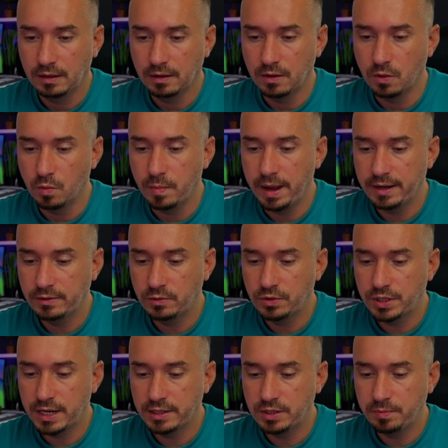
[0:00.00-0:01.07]
go back to
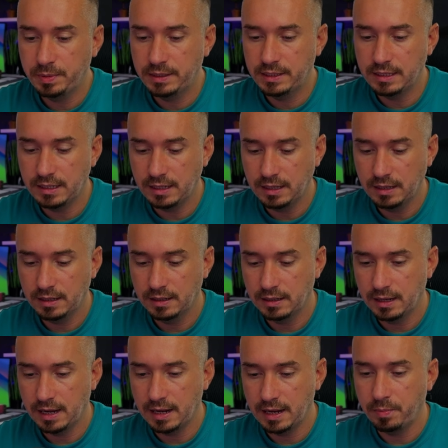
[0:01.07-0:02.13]
ChatGPT
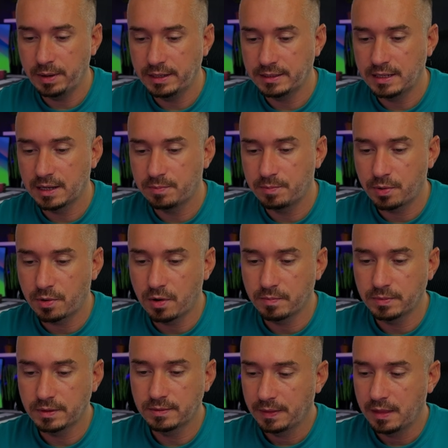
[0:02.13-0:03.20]
and paste that
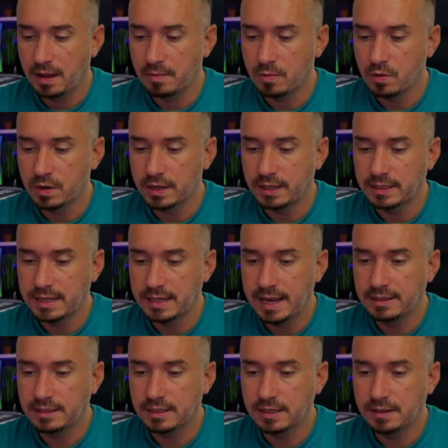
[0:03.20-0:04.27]
prompt. I'm going to hit
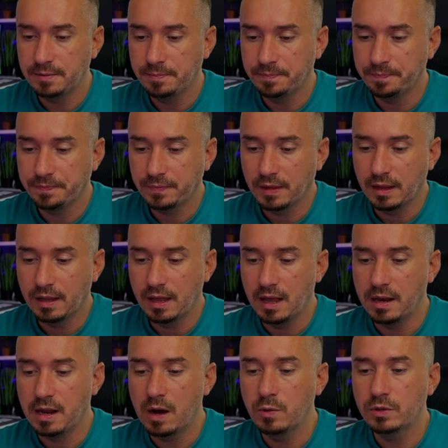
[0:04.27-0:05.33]
enter,
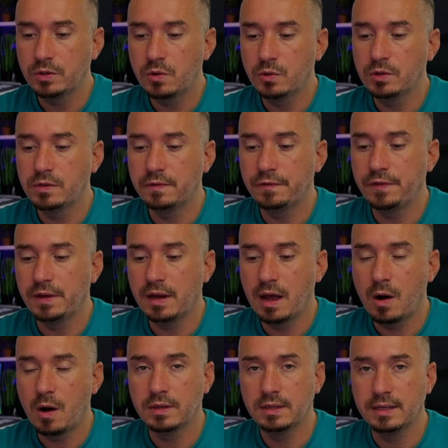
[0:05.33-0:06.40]
and now it's going to fill
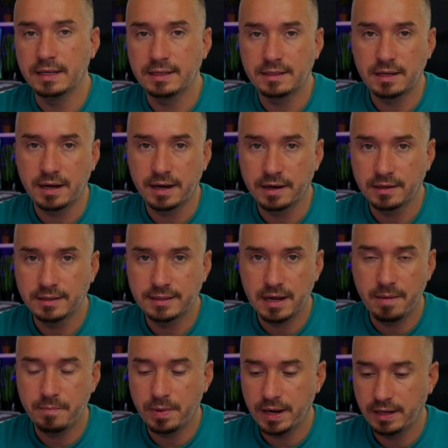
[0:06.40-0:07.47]
out the entire
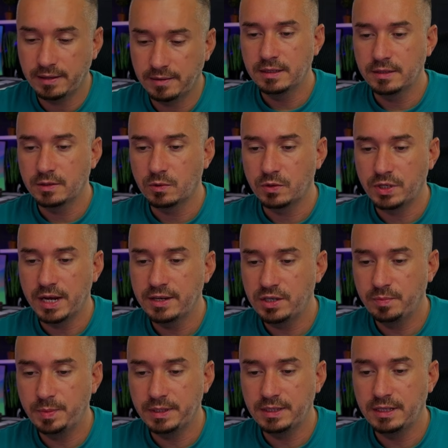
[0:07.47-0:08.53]
template. So
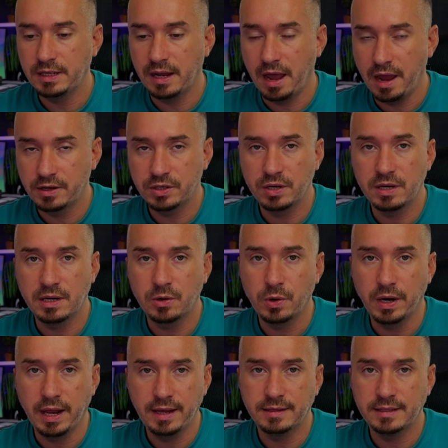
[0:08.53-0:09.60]
ChatGPT actually
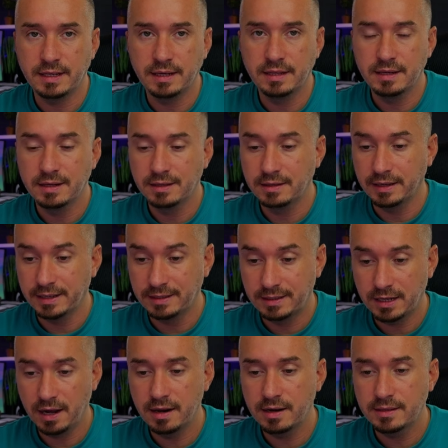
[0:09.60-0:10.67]
created the
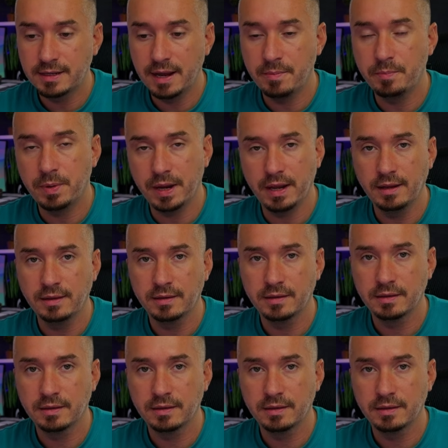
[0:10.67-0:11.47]
entire template